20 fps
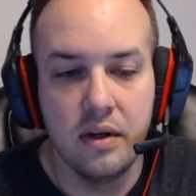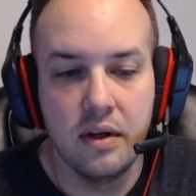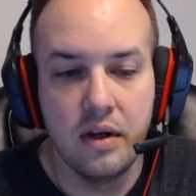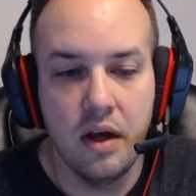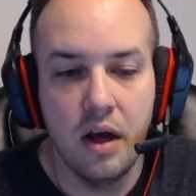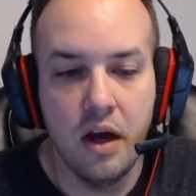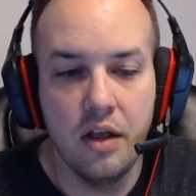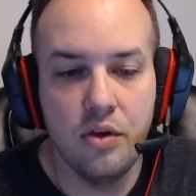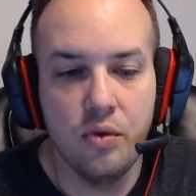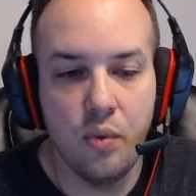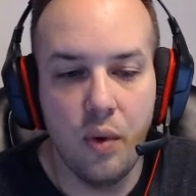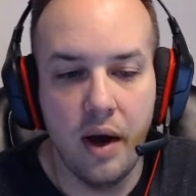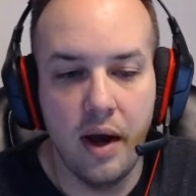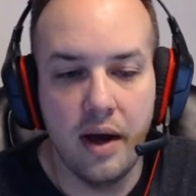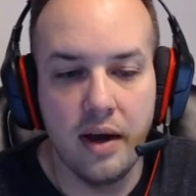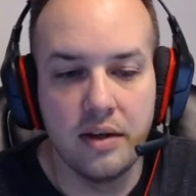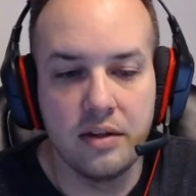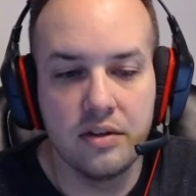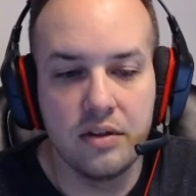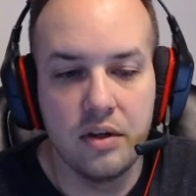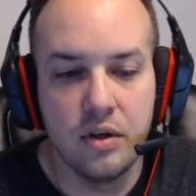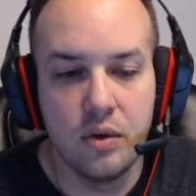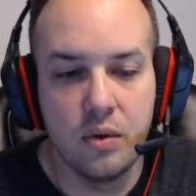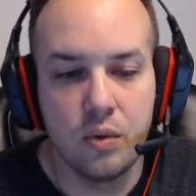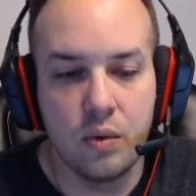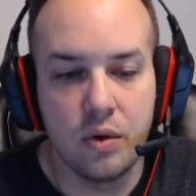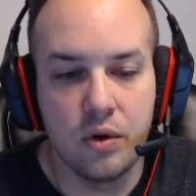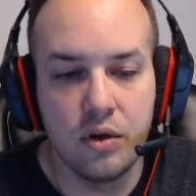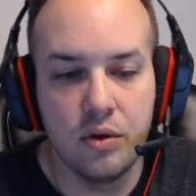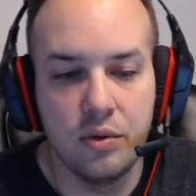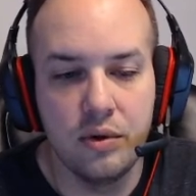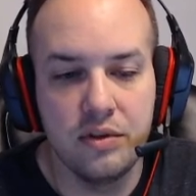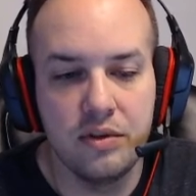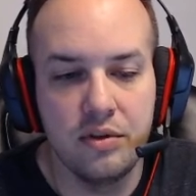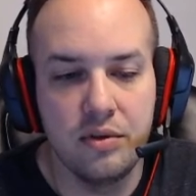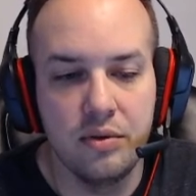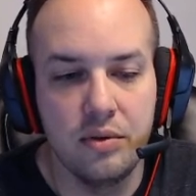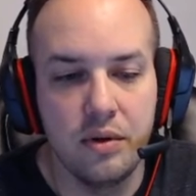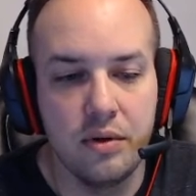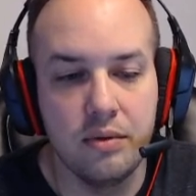Otherwise, we're going
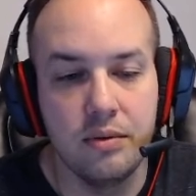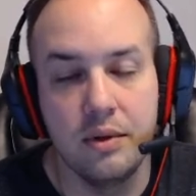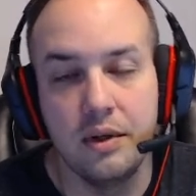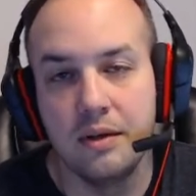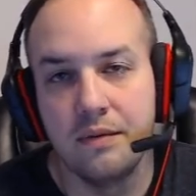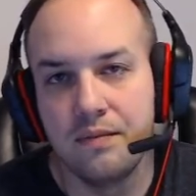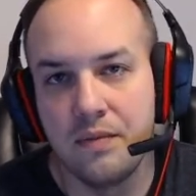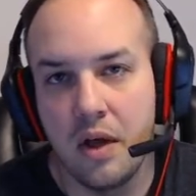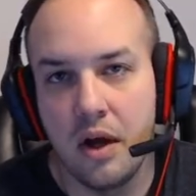to, well,